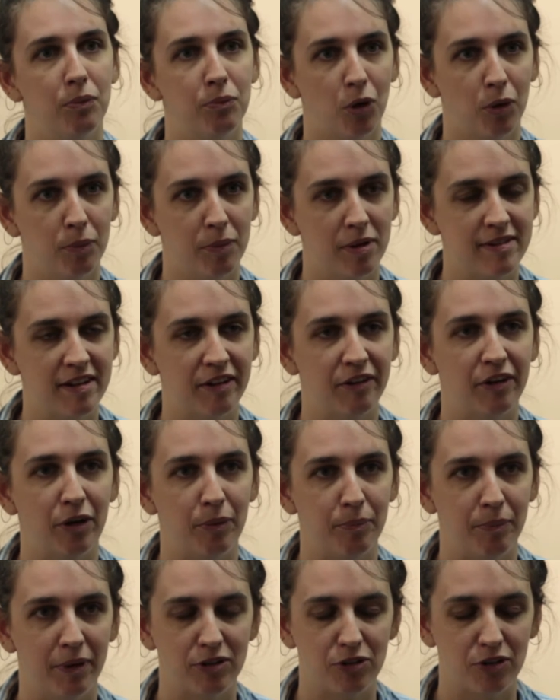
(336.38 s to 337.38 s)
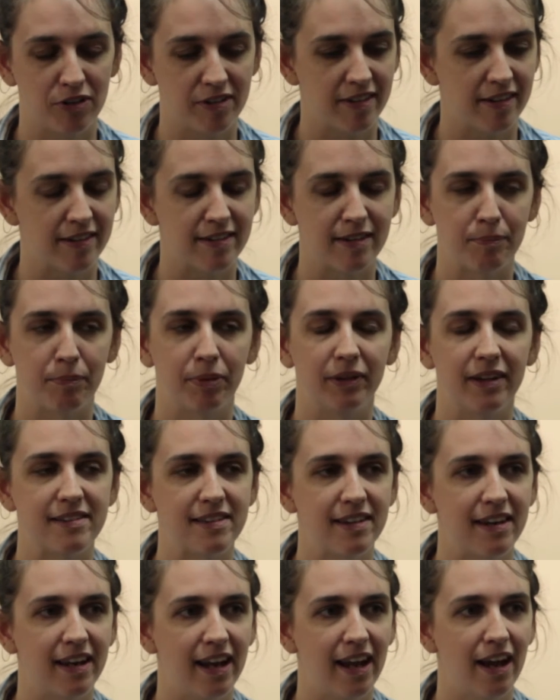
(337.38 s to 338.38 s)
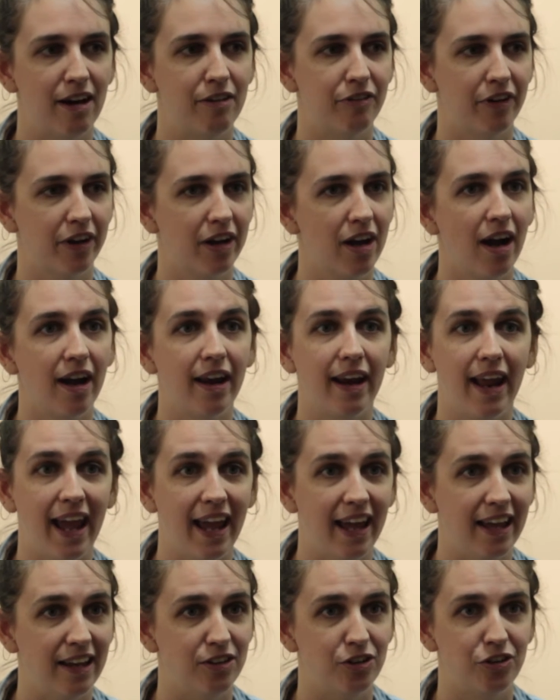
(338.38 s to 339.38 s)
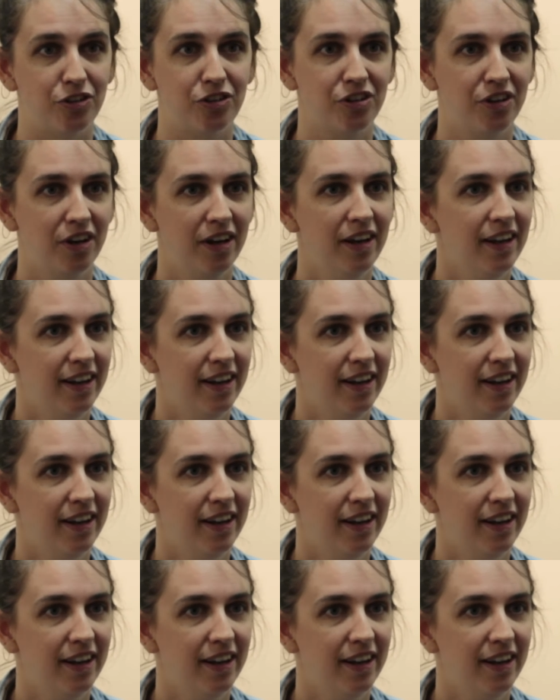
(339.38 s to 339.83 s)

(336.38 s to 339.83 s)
and more material, but just the simplicity of a cut edge